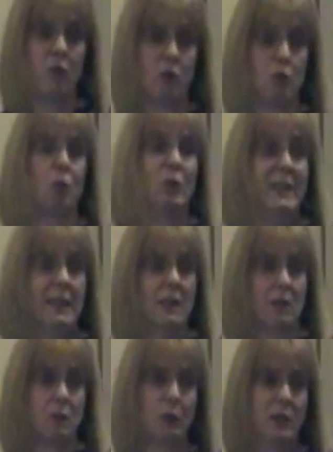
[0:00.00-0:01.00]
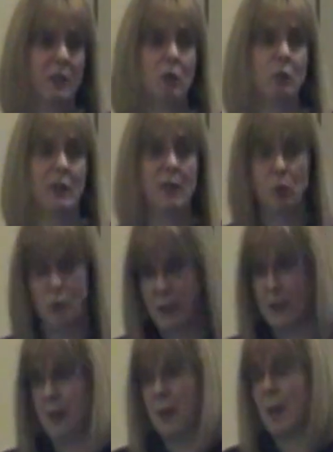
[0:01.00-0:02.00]
is read, read, read,
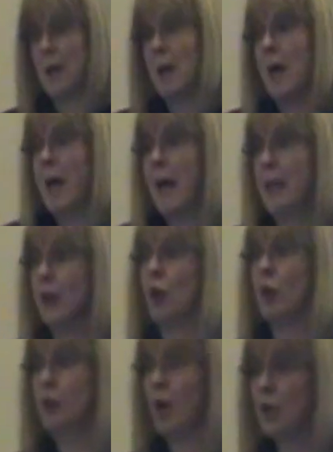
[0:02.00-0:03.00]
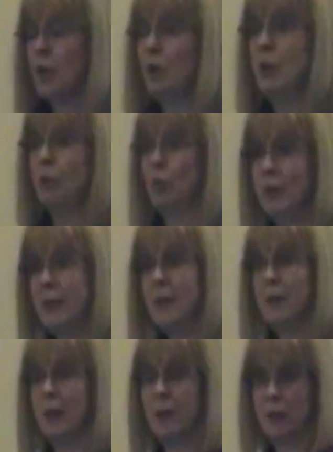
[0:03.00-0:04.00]
read. And not only
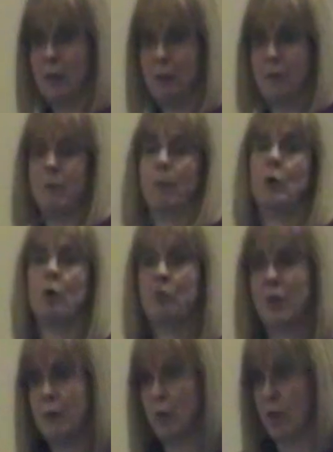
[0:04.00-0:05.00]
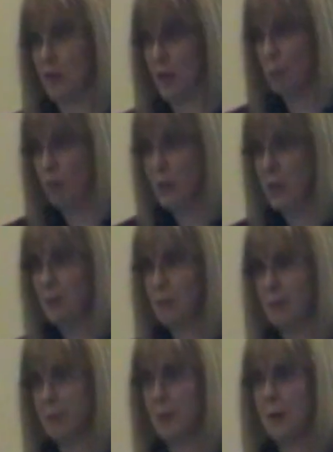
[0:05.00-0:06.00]
read in your favorite subject,